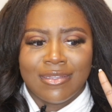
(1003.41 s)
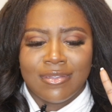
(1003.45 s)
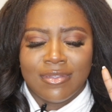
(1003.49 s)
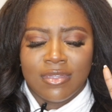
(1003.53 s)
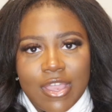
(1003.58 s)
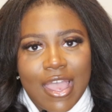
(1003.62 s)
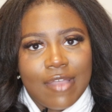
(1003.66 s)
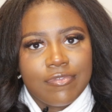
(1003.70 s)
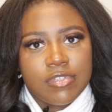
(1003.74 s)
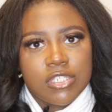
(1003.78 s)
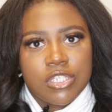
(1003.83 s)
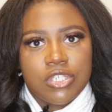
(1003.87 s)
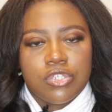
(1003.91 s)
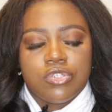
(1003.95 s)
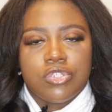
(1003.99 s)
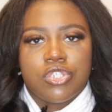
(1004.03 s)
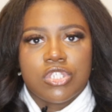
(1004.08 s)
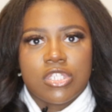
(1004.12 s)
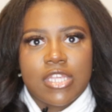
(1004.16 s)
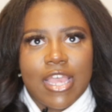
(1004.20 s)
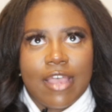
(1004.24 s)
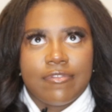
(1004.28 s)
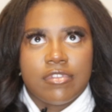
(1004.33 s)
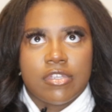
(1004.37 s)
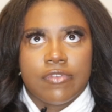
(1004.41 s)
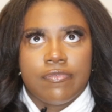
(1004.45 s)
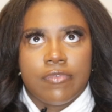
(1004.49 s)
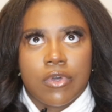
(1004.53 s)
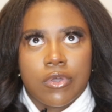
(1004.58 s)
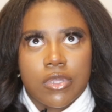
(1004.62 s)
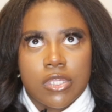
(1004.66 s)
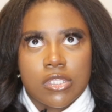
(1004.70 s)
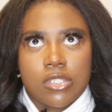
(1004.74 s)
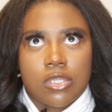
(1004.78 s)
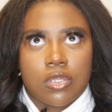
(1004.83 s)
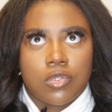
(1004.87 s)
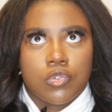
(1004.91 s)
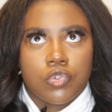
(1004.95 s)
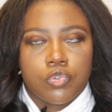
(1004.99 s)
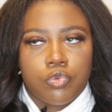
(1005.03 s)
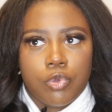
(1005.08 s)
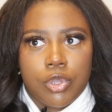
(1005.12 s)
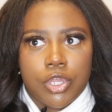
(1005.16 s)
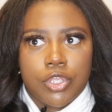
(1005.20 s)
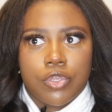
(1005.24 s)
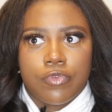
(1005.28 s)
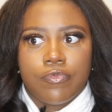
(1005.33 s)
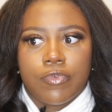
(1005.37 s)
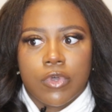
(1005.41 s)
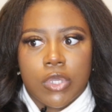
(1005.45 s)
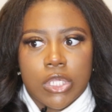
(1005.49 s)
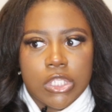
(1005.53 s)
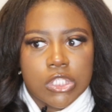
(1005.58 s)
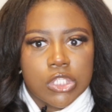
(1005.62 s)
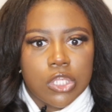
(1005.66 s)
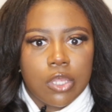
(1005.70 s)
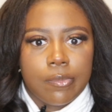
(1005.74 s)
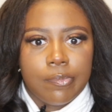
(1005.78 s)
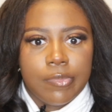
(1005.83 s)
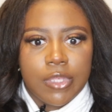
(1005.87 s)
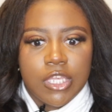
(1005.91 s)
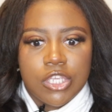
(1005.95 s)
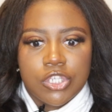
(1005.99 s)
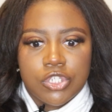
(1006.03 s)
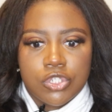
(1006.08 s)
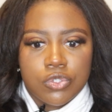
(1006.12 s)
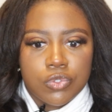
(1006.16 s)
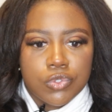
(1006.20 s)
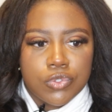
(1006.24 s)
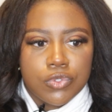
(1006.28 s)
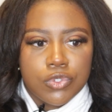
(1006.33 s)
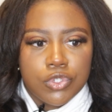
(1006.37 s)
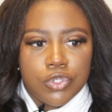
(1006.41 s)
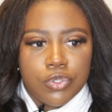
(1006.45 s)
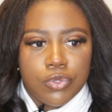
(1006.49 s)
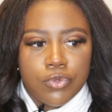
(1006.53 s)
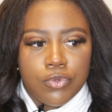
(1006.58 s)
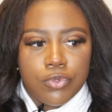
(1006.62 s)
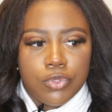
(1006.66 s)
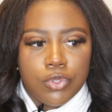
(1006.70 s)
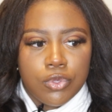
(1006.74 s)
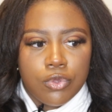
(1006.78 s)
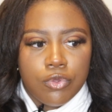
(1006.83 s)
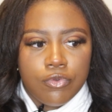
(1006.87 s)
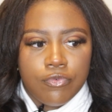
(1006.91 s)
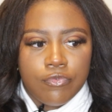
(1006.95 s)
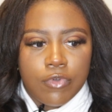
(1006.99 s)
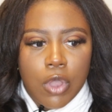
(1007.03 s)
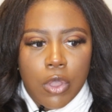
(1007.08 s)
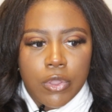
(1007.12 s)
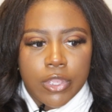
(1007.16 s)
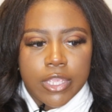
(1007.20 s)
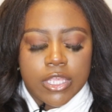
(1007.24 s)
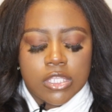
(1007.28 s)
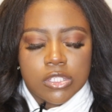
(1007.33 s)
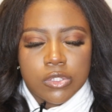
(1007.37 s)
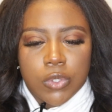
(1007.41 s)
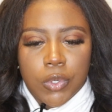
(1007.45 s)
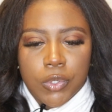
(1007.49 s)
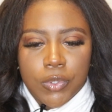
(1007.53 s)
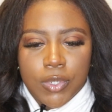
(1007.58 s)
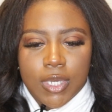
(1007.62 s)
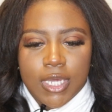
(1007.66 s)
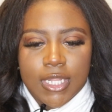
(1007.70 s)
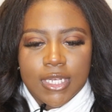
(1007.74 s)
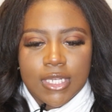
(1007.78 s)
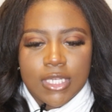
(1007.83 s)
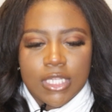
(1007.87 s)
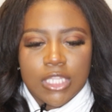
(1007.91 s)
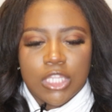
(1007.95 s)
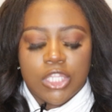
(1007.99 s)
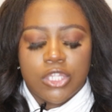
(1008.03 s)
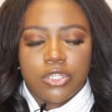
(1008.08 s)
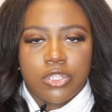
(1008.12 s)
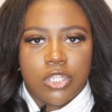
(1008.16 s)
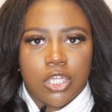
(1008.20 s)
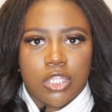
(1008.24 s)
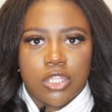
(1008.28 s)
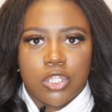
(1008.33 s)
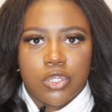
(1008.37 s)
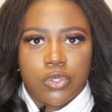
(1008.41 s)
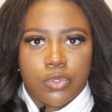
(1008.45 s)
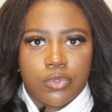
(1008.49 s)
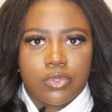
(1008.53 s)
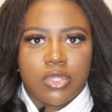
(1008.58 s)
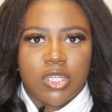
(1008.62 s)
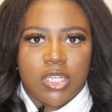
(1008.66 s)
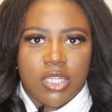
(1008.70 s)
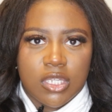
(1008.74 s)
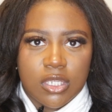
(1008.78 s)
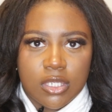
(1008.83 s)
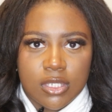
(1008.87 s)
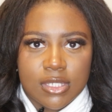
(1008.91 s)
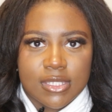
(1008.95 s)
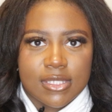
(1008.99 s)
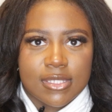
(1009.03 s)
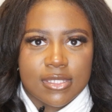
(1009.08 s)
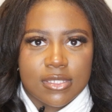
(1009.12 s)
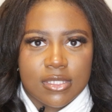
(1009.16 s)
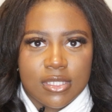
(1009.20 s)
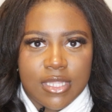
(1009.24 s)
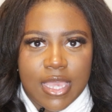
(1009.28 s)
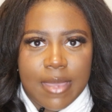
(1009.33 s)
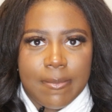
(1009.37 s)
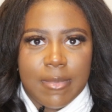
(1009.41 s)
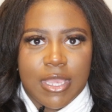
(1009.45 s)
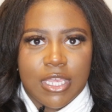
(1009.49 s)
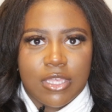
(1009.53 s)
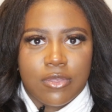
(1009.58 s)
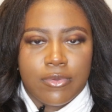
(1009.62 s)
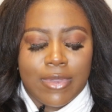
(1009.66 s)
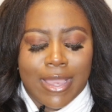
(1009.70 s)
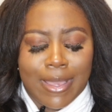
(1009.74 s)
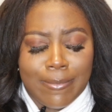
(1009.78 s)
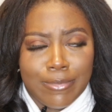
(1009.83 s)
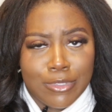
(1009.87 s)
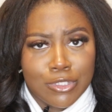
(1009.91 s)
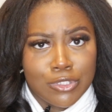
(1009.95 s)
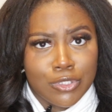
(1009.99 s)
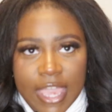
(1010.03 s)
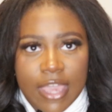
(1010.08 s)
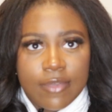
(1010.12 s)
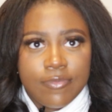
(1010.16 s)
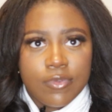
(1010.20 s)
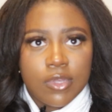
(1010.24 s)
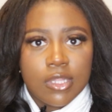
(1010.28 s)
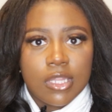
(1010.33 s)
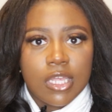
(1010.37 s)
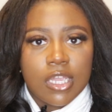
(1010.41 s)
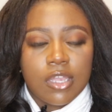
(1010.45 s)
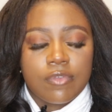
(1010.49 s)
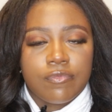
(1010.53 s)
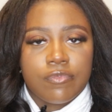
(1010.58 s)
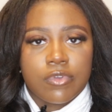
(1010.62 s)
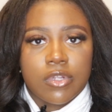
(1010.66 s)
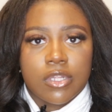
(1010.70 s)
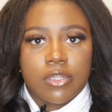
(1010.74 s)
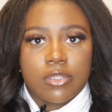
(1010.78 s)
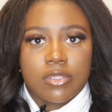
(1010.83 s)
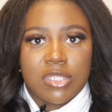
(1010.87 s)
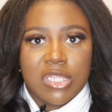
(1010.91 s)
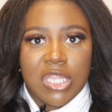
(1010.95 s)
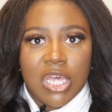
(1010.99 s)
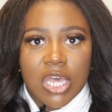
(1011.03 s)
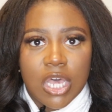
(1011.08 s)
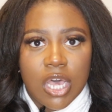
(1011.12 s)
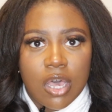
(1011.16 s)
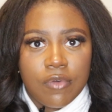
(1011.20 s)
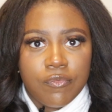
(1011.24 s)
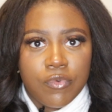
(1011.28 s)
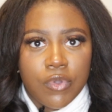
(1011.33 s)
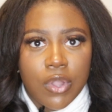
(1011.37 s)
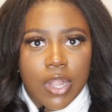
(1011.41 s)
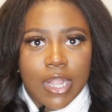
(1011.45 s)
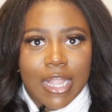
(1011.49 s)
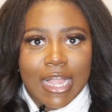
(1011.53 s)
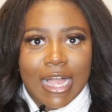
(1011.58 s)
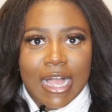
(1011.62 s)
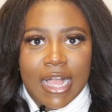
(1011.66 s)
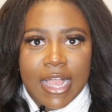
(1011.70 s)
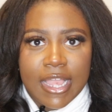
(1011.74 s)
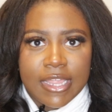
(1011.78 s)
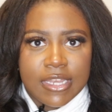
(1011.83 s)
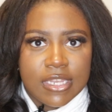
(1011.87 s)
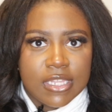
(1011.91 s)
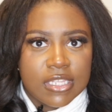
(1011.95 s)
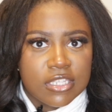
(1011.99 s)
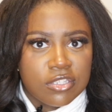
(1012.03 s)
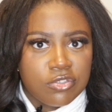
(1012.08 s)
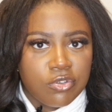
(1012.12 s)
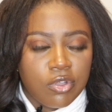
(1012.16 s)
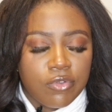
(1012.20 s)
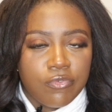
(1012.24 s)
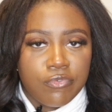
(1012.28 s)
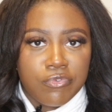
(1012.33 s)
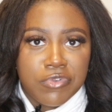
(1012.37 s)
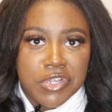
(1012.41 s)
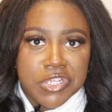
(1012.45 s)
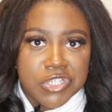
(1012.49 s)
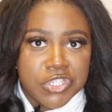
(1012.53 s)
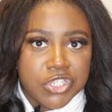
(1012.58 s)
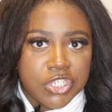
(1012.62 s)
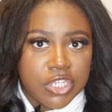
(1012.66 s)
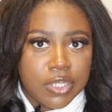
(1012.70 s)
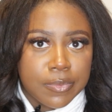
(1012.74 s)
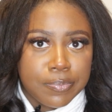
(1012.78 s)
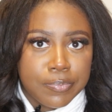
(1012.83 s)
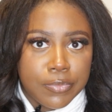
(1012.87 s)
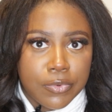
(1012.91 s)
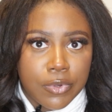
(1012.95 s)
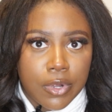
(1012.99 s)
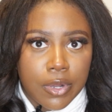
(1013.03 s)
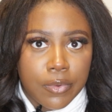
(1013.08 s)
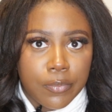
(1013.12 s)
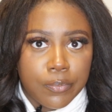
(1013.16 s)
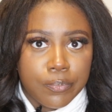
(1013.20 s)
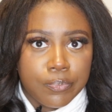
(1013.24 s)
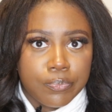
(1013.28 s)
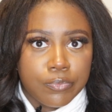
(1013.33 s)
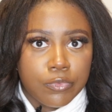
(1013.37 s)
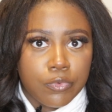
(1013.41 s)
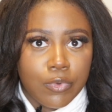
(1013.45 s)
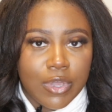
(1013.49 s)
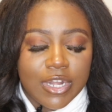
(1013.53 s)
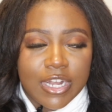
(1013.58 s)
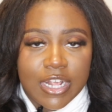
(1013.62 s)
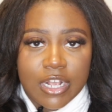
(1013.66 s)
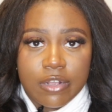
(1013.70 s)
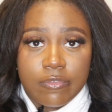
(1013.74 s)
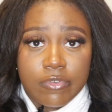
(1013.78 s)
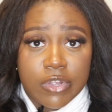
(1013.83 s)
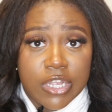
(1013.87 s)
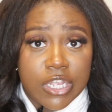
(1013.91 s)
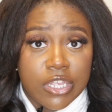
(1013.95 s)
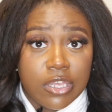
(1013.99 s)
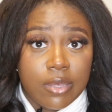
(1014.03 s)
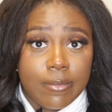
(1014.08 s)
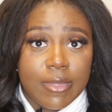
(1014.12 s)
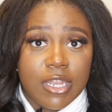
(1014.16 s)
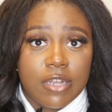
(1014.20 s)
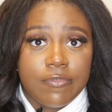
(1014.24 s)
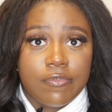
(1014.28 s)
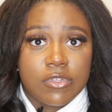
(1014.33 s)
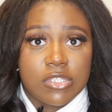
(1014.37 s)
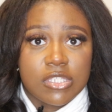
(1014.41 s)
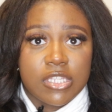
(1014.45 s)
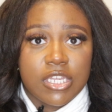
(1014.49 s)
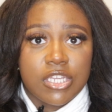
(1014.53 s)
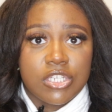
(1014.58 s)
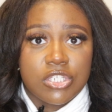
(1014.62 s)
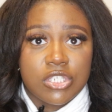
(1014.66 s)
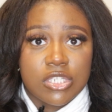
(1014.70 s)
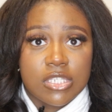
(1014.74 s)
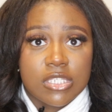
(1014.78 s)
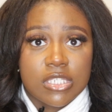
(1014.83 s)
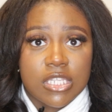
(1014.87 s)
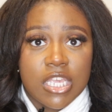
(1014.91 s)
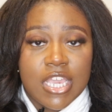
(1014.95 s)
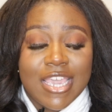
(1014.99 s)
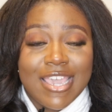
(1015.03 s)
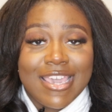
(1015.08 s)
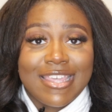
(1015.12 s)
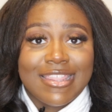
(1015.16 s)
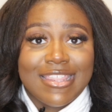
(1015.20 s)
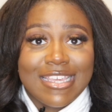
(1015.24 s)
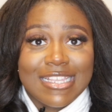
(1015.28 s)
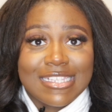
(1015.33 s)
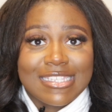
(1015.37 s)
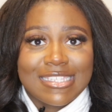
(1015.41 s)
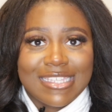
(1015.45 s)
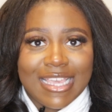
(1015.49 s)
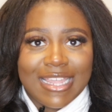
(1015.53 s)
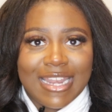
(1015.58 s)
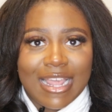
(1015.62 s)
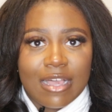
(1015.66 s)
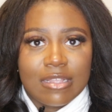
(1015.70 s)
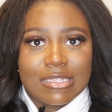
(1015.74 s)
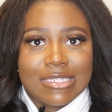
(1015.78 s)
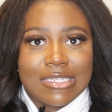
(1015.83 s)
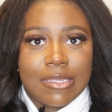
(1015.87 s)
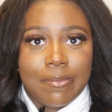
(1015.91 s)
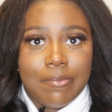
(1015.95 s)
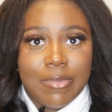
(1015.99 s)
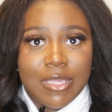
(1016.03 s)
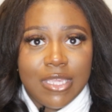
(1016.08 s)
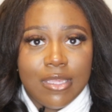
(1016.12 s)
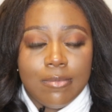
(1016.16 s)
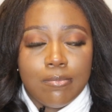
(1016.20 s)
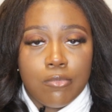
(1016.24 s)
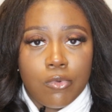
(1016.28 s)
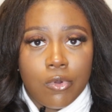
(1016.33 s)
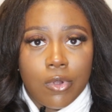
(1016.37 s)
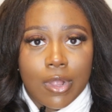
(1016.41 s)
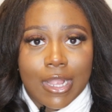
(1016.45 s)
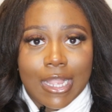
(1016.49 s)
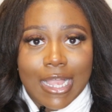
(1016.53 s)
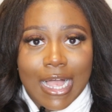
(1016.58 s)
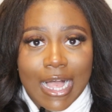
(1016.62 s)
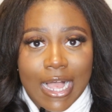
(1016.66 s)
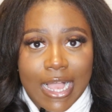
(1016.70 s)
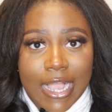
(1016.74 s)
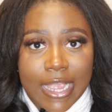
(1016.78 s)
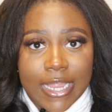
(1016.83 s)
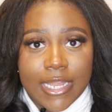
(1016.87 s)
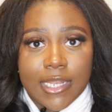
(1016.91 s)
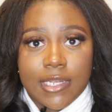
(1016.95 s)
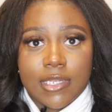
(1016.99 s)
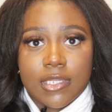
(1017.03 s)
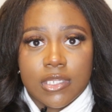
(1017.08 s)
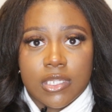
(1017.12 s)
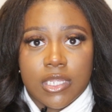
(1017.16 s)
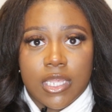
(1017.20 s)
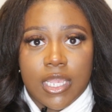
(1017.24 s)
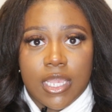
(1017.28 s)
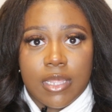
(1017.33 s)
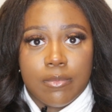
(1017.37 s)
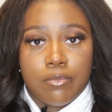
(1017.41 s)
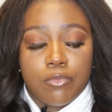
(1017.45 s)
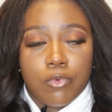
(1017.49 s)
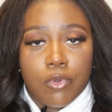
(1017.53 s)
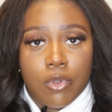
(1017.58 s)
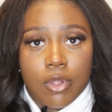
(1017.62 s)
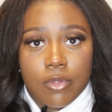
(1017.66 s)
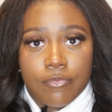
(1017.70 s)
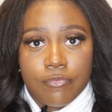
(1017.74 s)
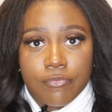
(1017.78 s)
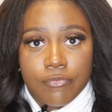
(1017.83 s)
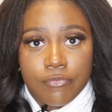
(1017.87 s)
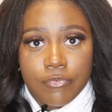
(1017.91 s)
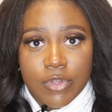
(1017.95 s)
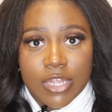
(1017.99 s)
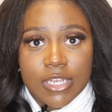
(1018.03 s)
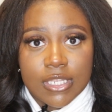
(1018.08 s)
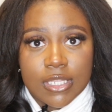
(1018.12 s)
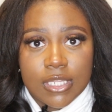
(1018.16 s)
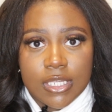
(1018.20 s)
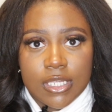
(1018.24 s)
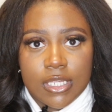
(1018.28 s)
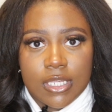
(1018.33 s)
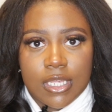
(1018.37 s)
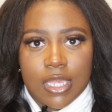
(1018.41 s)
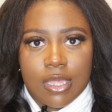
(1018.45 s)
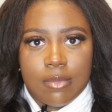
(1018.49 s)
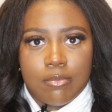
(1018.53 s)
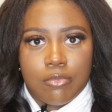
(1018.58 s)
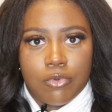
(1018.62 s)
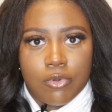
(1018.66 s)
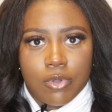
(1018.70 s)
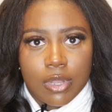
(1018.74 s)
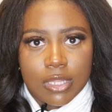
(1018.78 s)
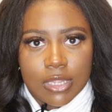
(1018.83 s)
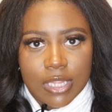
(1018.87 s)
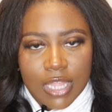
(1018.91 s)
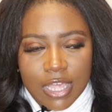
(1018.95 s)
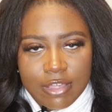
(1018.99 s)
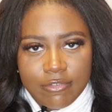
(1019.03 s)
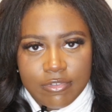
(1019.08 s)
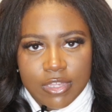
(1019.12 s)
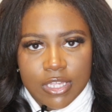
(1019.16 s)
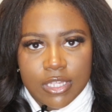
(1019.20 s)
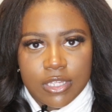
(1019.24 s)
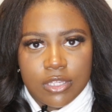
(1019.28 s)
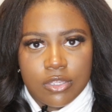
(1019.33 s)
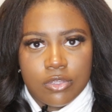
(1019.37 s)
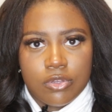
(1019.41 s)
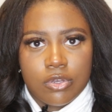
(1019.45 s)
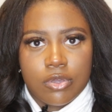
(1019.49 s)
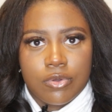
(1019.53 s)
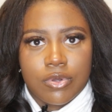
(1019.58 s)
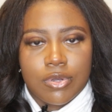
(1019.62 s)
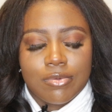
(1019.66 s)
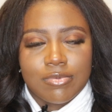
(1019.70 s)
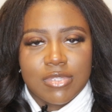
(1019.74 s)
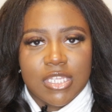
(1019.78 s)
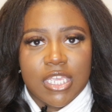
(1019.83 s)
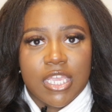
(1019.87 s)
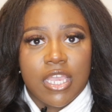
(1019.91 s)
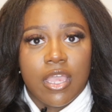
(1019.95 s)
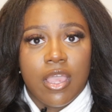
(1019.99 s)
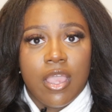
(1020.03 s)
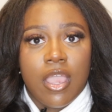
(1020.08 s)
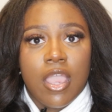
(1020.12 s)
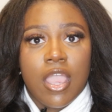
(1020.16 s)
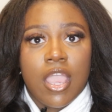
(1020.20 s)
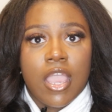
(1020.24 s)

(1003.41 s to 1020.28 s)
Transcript: You just have to focus on joy. You focus on peace. You focus on the little things that make you happy. So if you're looking for love or kindness or friendship or whatever in your manifestations, then set out to be more kind and more friendly and more loving. You know what I'm saying?